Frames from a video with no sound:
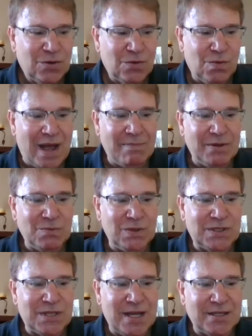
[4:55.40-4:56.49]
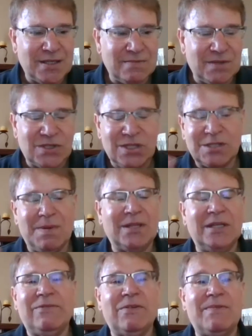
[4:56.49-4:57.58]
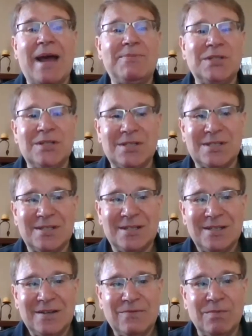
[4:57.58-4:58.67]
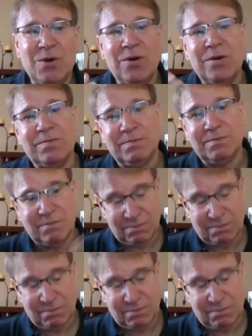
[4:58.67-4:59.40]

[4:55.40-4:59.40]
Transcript: Robin was on a six month leave of absence from her